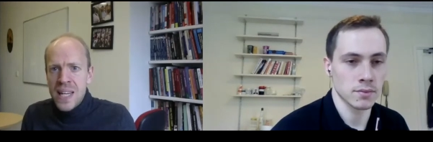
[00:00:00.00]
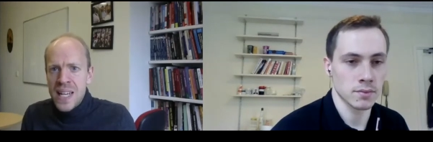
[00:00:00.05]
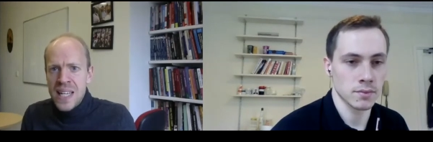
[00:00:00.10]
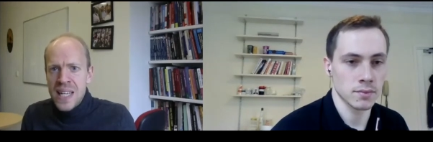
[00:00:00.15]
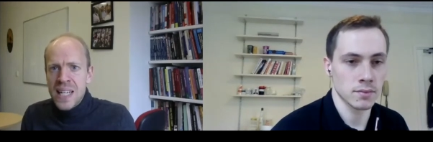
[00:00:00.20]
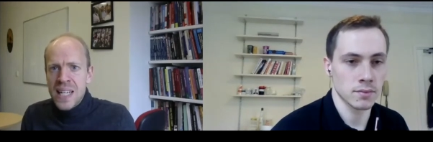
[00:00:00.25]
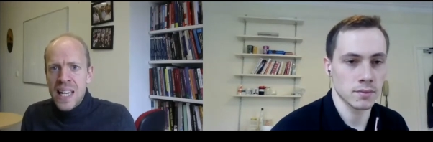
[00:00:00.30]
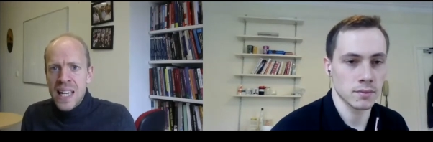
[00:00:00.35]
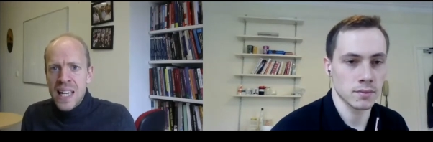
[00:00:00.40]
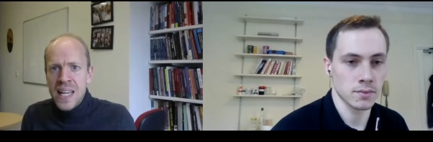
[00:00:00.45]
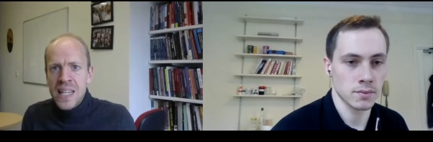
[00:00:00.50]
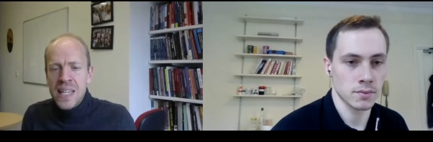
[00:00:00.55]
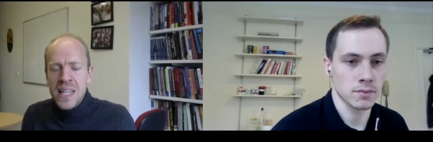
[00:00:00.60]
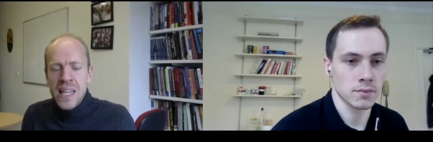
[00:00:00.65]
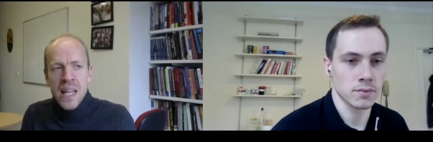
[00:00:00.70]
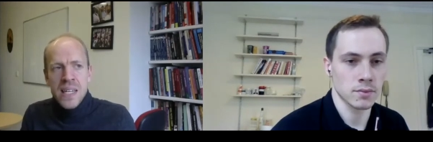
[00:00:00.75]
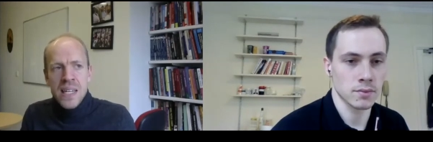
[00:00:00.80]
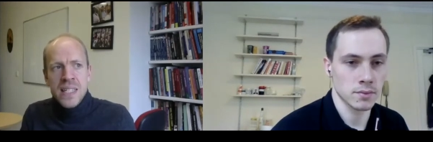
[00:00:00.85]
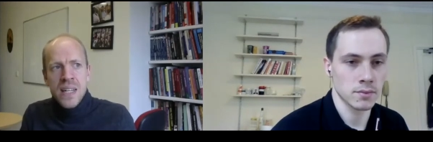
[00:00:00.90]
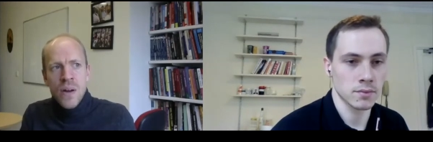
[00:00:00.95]
Speaker 1: easily. And,
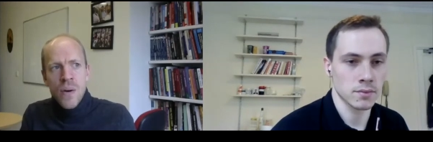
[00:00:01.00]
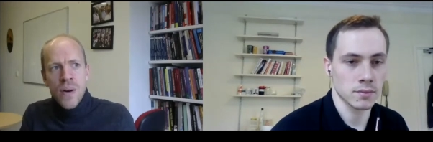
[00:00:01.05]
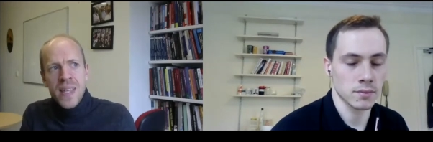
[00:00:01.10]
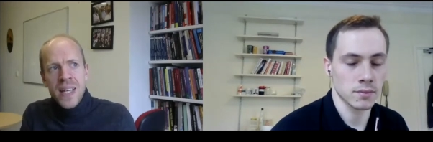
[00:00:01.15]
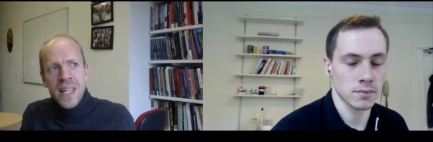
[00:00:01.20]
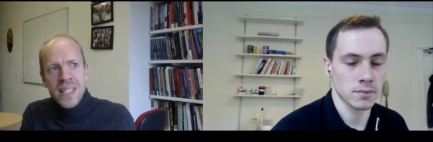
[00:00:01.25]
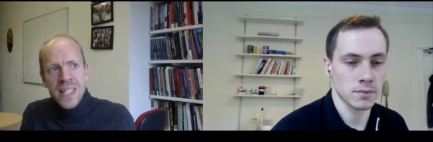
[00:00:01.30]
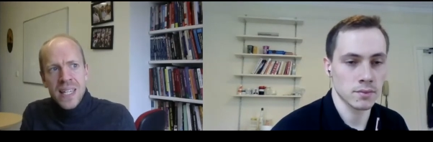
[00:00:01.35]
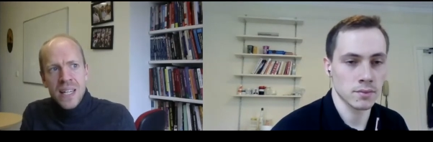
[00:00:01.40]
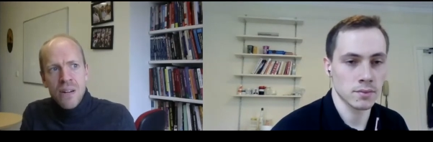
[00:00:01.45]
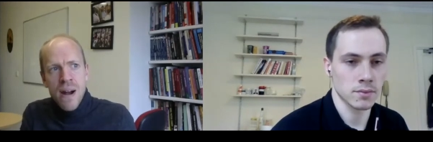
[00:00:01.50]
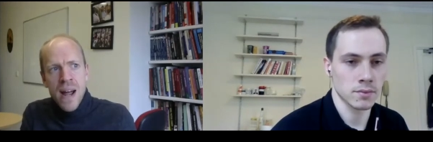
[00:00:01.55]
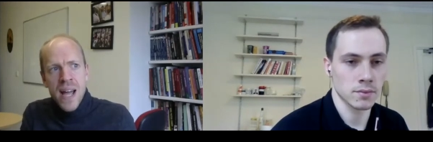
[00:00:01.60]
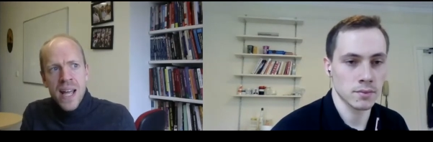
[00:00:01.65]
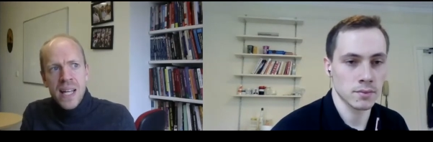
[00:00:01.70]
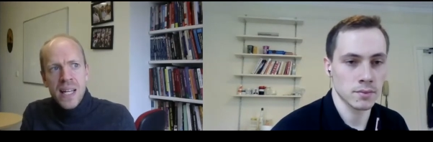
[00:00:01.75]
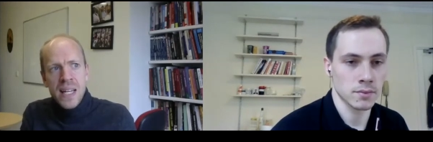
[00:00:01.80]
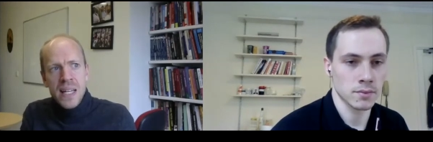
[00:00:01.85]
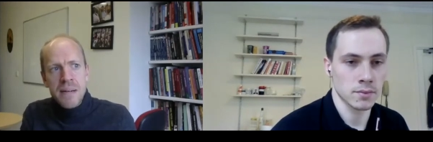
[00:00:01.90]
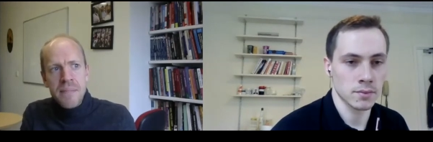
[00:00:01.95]
and so I think it's a great,
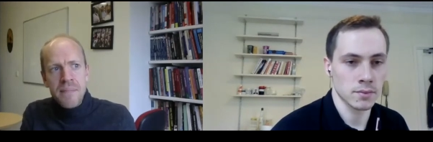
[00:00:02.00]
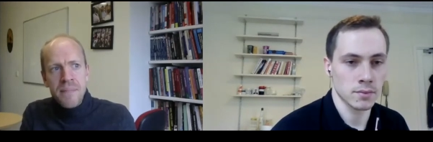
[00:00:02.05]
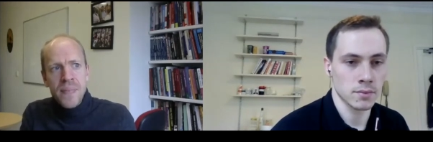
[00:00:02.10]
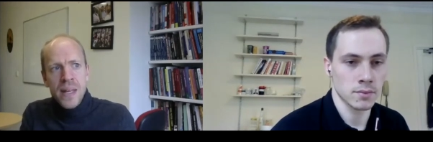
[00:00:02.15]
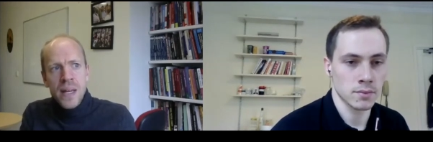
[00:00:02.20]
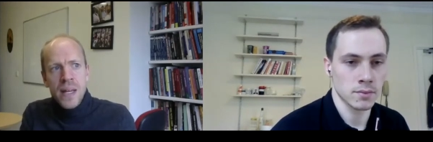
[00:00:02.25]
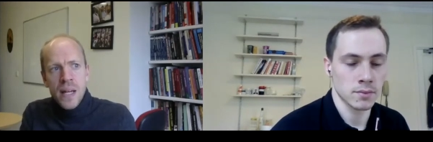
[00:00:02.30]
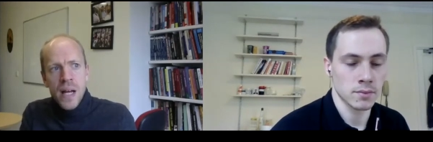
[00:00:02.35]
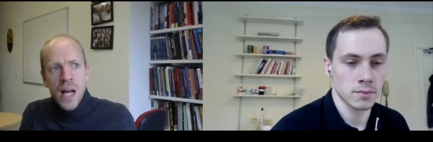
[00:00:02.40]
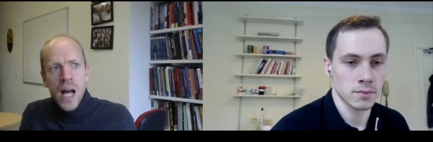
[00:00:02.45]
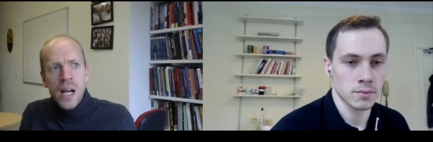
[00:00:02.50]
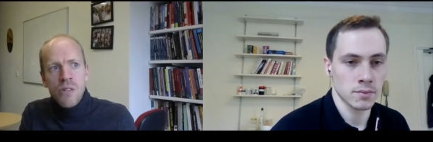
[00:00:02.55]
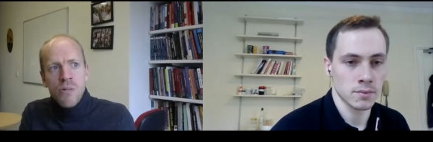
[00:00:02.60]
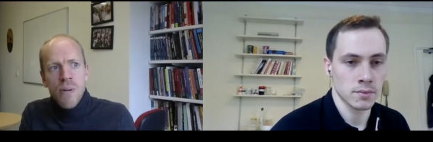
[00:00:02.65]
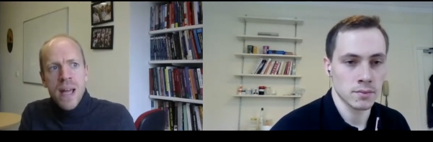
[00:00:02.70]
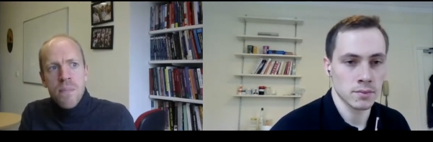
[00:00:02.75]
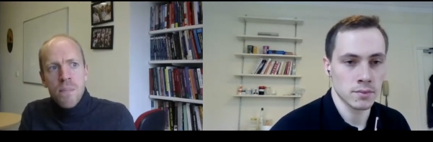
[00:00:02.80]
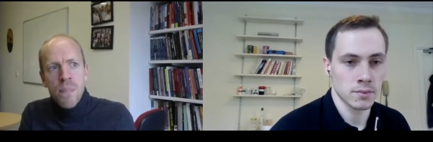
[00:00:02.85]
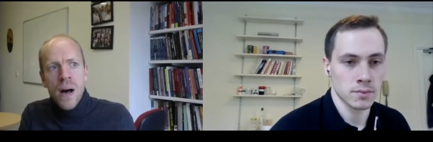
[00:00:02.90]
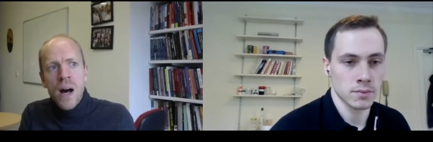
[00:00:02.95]
a
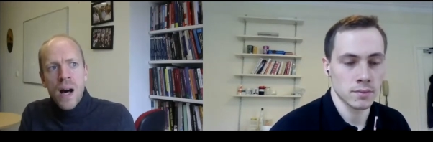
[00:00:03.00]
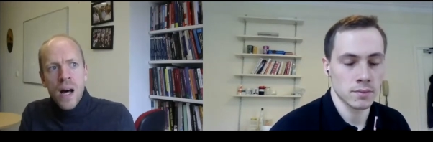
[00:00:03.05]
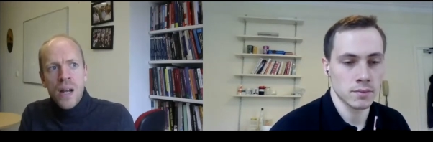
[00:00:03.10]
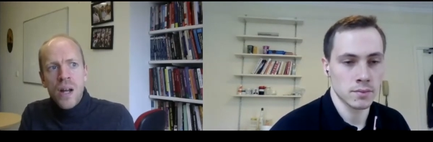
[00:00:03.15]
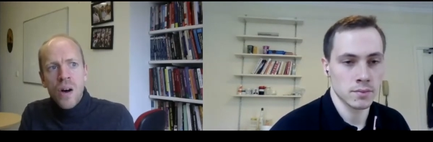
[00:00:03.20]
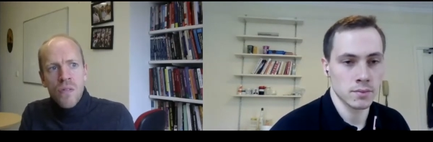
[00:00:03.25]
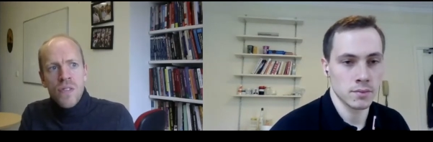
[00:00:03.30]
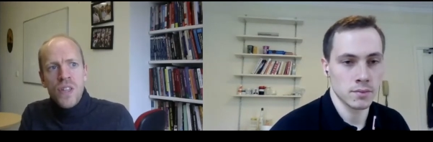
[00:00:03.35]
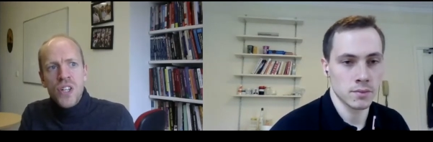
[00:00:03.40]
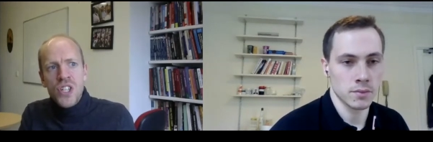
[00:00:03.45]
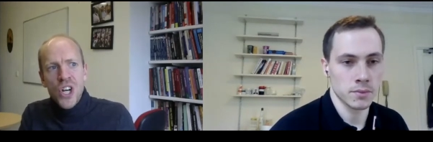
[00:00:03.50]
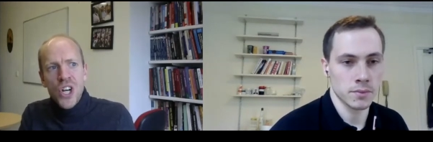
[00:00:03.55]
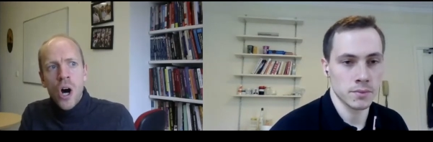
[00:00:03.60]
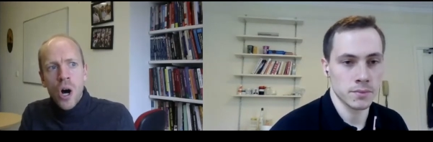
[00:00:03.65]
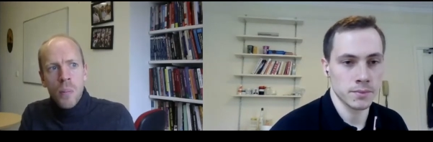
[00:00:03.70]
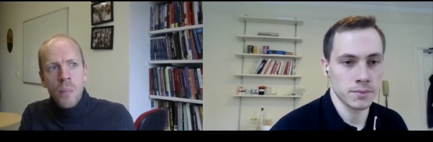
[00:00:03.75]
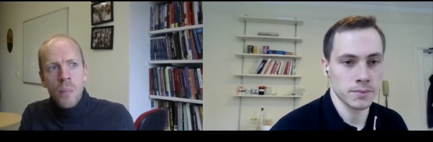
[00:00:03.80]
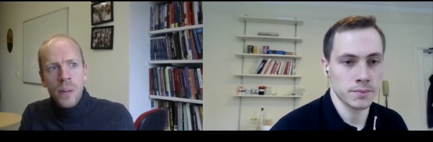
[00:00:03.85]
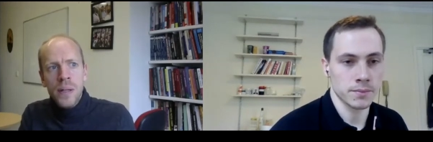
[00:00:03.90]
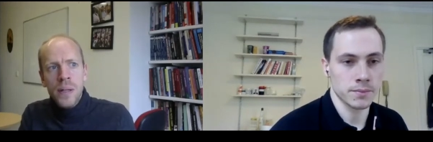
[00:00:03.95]
great part of the job